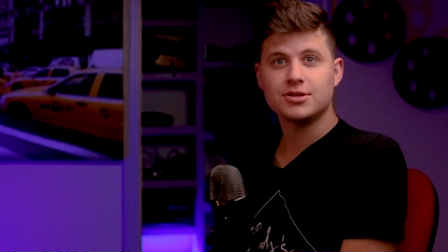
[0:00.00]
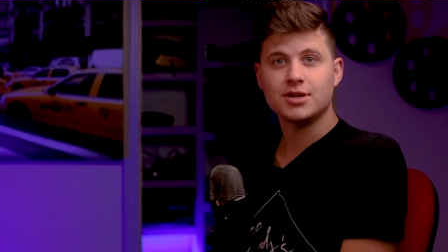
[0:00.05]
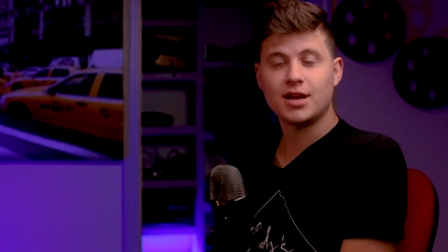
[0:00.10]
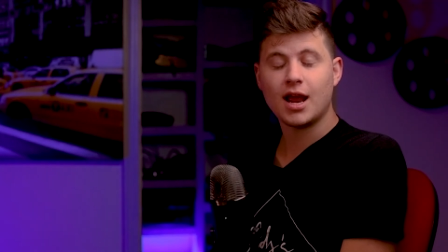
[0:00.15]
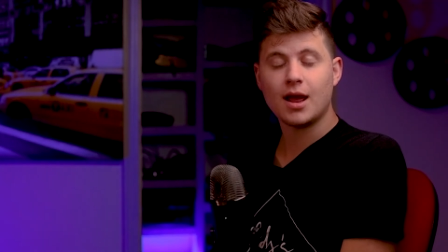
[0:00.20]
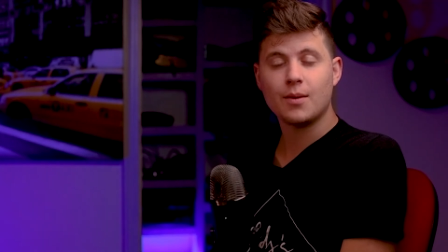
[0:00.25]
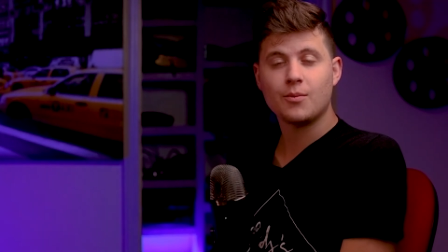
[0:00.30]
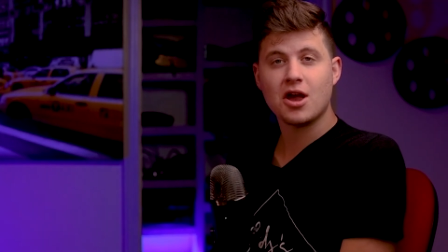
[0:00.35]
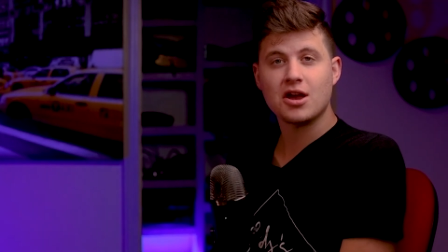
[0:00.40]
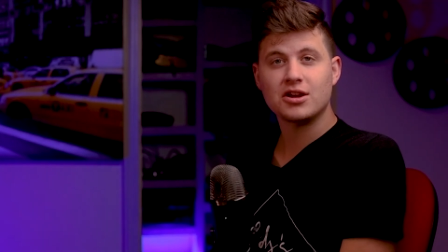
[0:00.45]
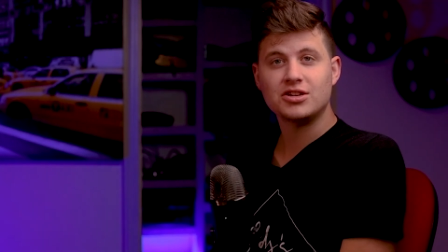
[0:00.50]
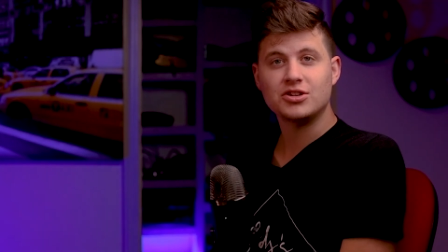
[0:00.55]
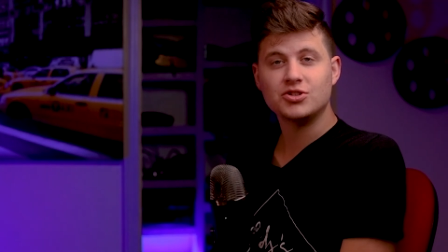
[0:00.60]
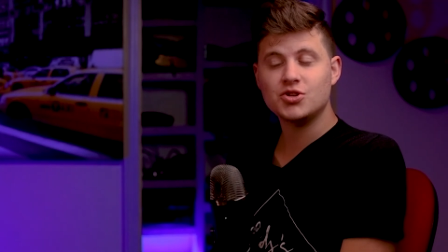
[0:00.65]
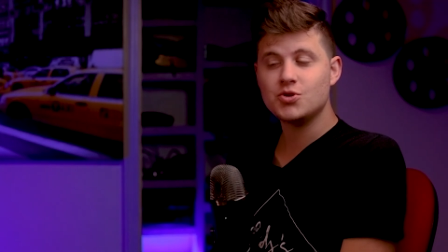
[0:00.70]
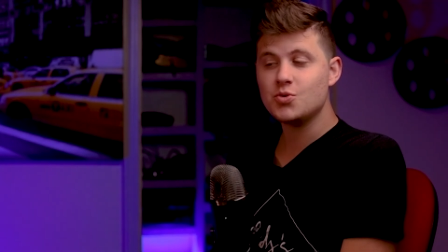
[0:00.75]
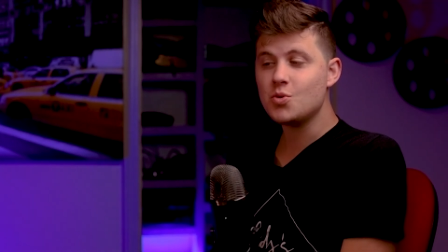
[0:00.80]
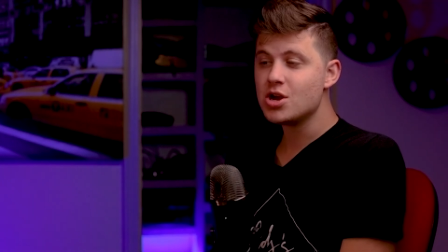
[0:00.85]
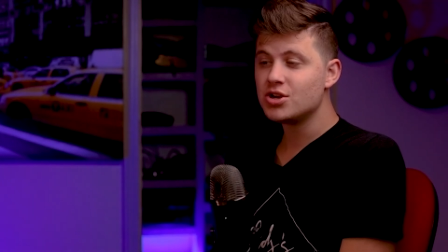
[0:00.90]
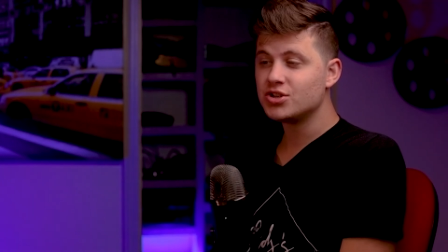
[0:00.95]
Today I'm reacting
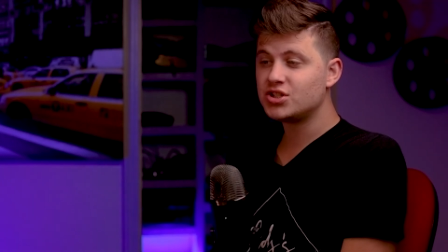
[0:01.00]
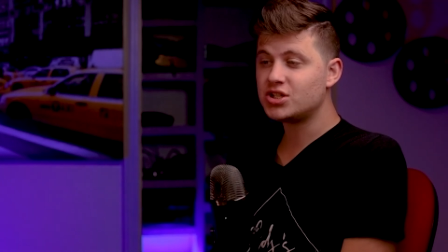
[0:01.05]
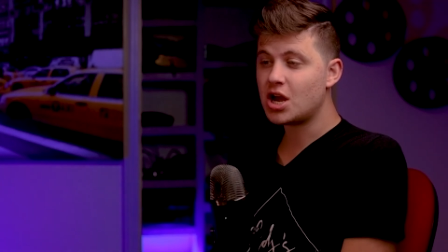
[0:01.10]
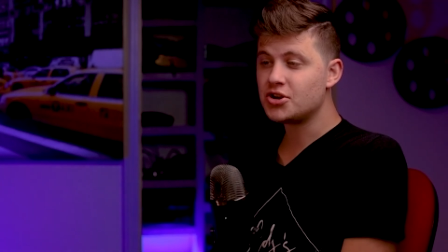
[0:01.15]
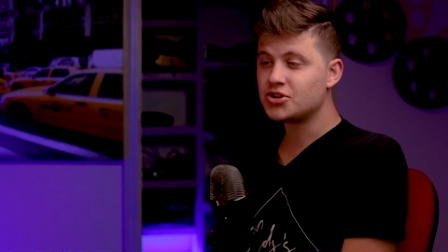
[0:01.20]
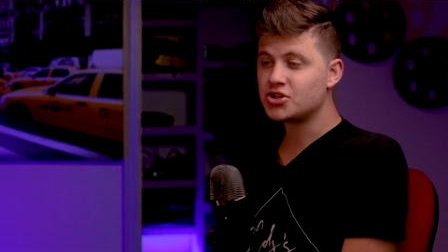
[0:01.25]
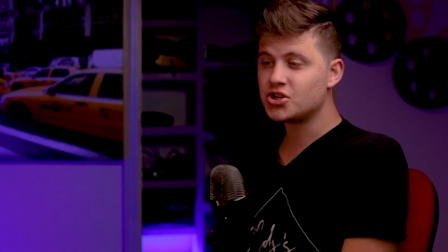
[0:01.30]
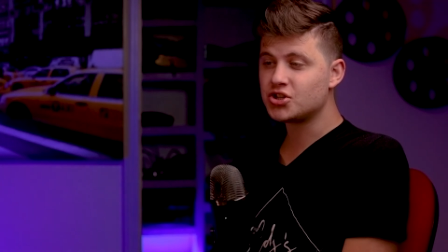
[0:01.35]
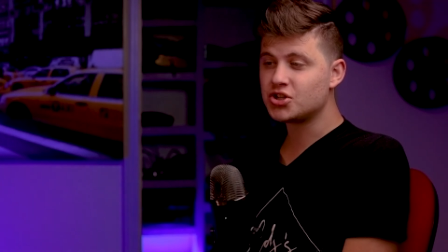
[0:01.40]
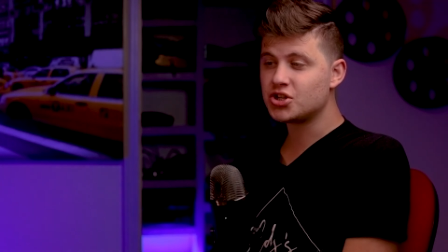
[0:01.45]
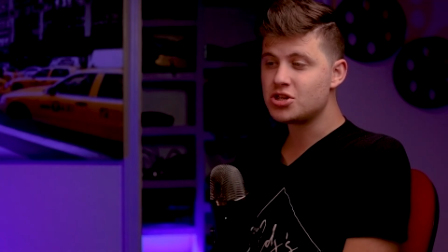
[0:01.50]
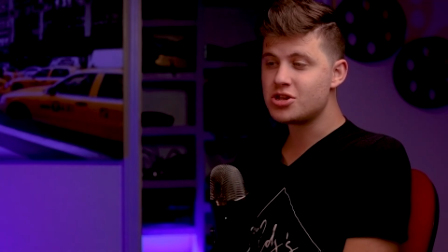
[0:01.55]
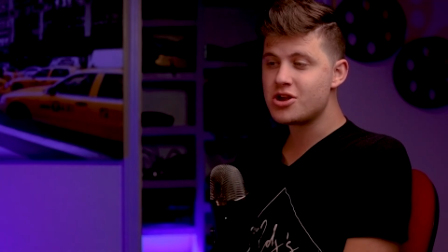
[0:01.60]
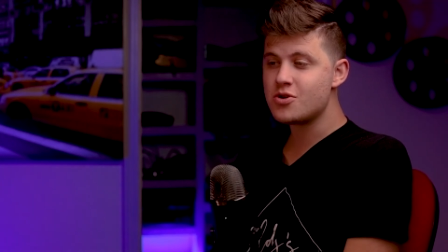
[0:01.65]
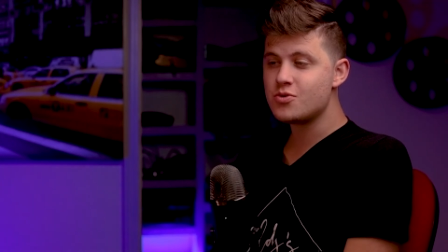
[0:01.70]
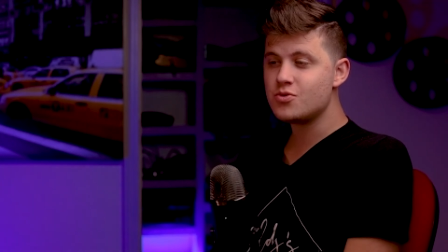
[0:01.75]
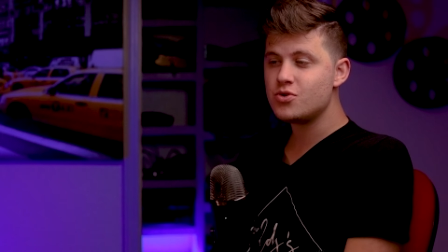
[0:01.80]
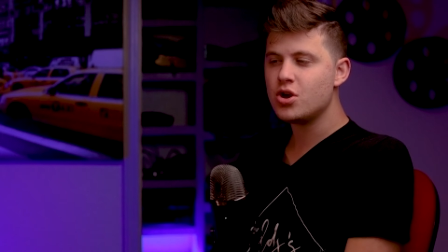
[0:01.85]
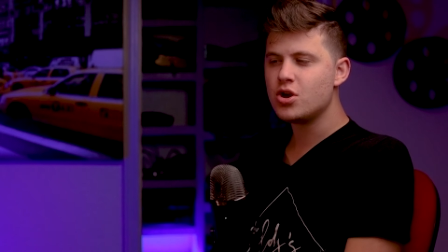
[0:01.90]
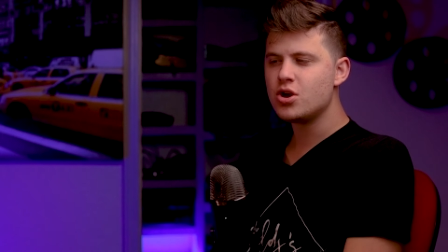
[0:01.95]
to Sasha
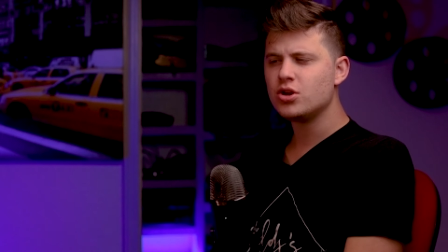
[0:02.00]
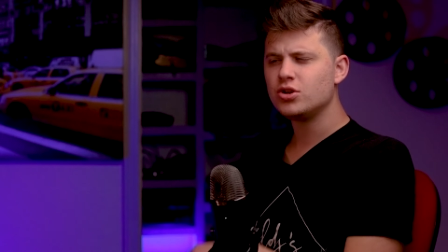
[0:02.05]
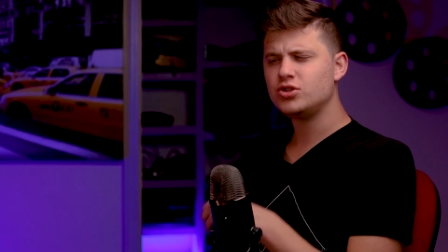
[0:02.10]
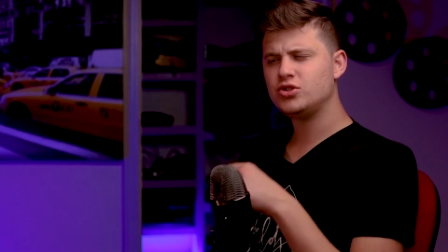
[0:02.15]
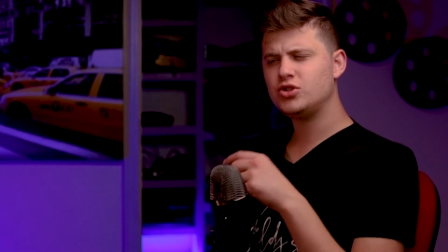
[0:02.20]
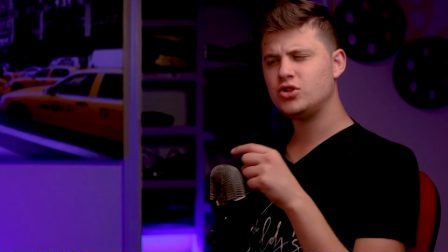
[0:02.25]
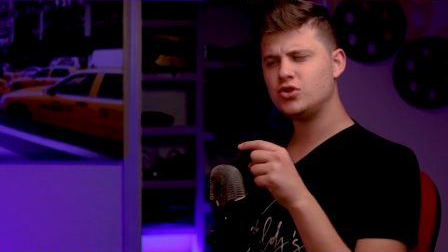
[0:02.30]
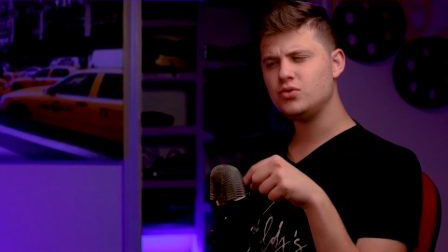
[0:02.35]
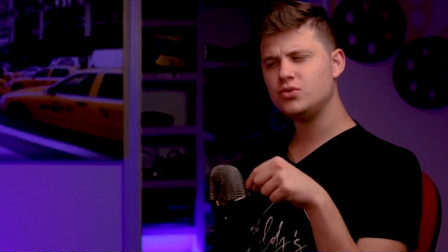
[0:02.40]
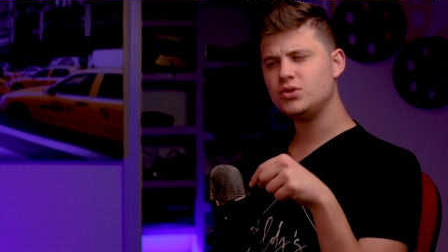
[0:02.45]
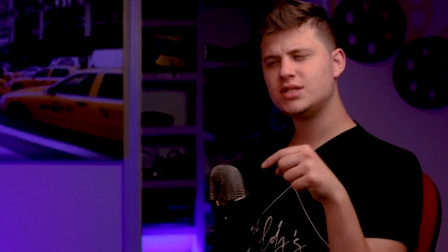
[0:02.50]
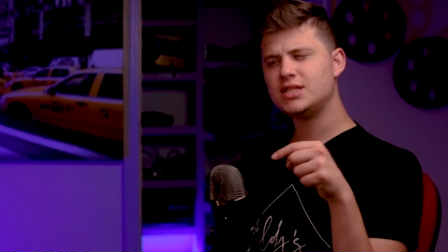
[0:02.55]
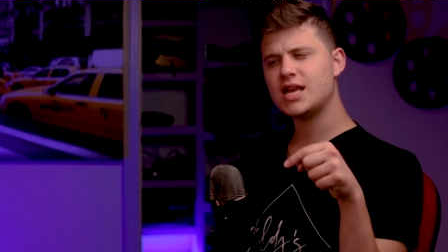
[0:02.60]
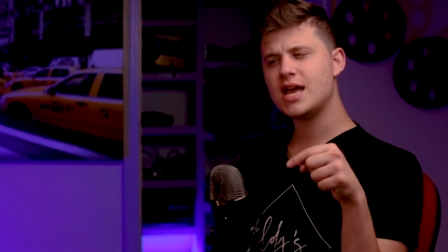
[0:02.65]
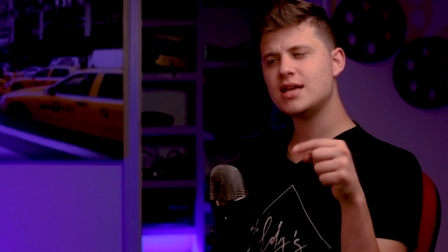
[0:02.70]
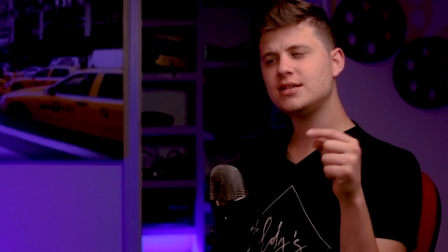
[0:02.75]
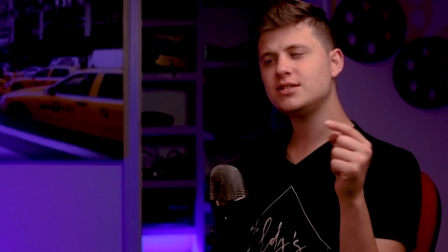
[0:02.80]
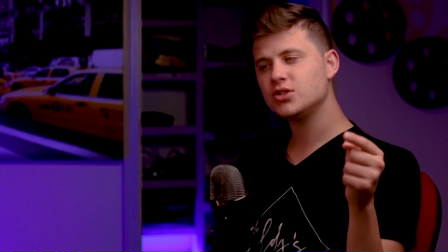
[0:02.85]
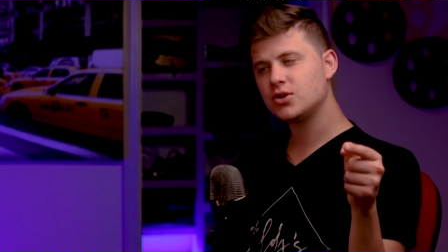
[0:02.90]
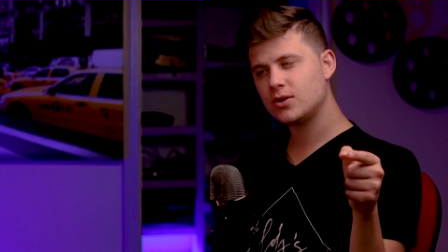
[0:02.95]
Sloan, Too
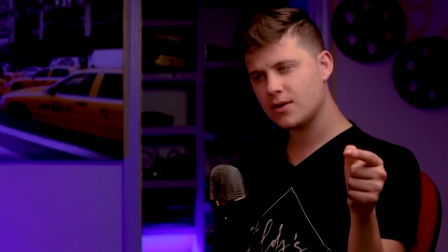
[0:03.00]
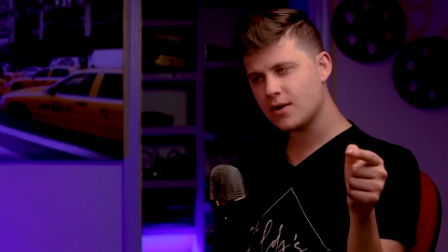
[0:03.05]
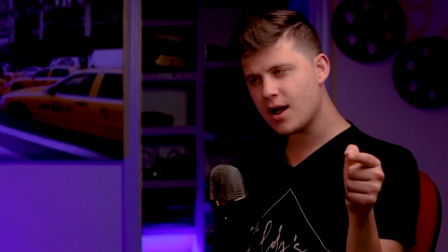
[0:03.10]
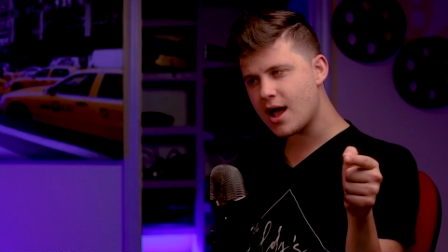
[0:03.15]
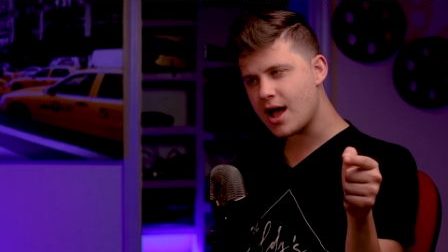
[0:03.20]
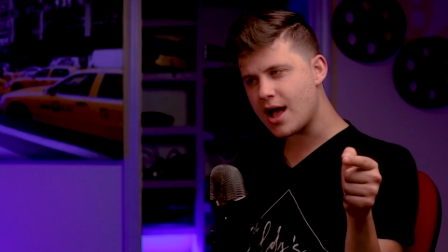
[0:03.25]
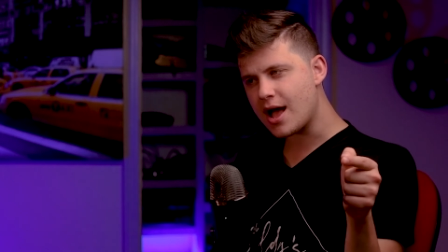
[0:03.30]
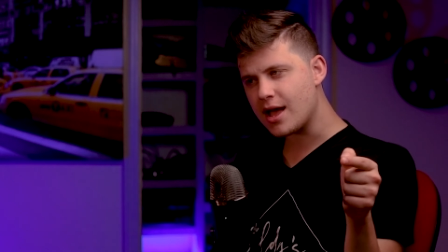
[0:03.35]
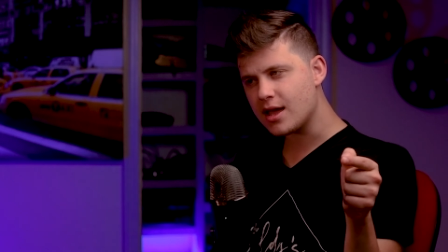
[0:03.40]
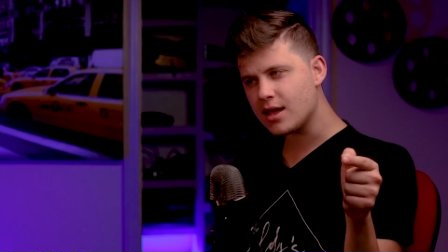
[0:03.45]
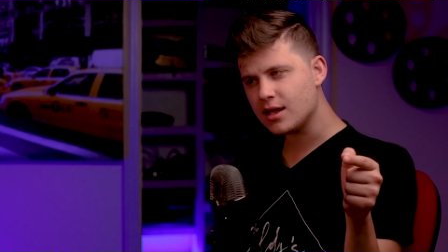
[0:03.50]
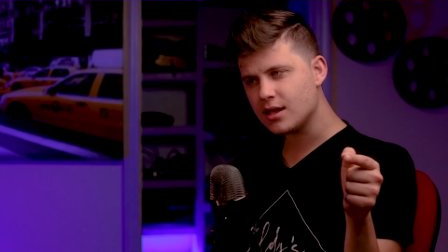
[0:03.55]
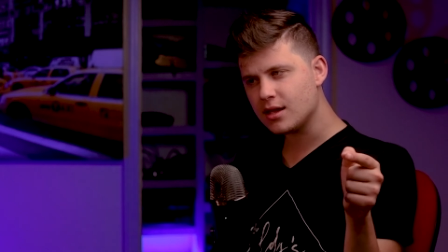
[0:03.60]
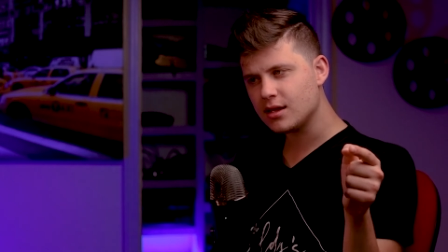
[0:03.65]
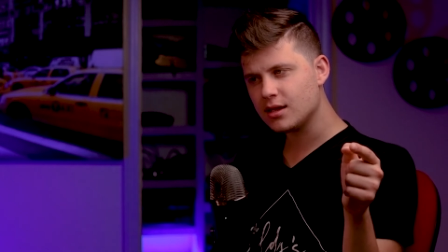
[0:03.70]
Sad To Cry,